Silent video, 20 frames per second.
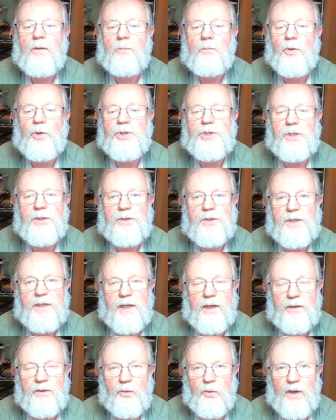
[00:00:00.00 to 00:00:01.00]
Push it the
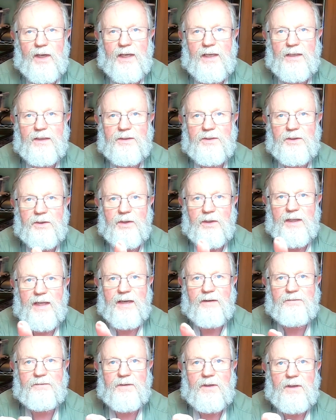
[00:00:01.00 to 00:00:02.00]
other way to the
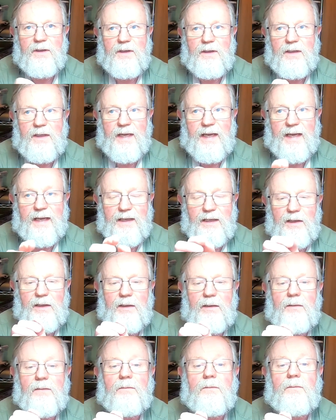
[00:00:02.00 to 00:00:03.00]
left and
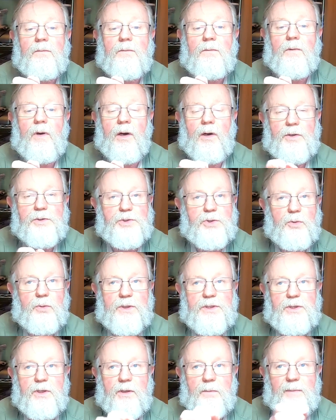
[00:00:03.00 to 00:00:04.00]
it'll also
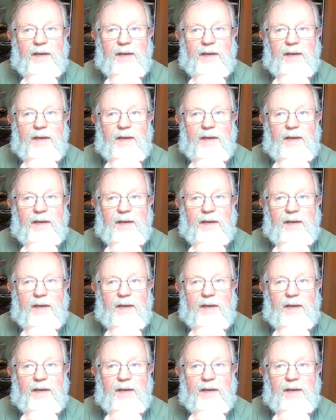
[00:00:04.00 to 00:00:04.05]
return